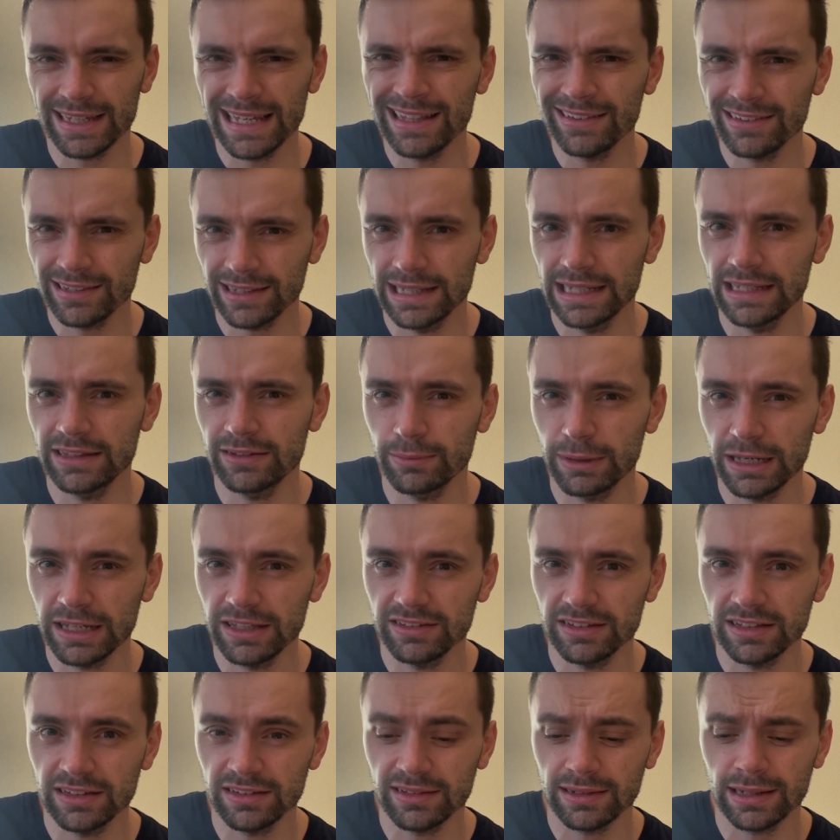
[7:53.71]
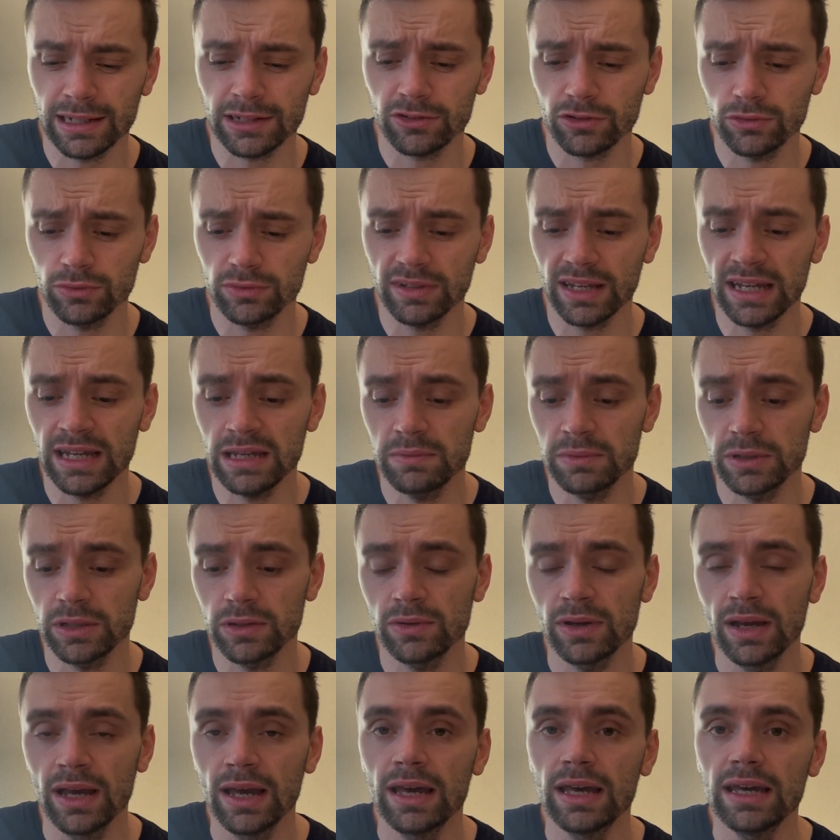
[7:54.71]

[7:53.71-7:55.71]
Italy to make his international debut,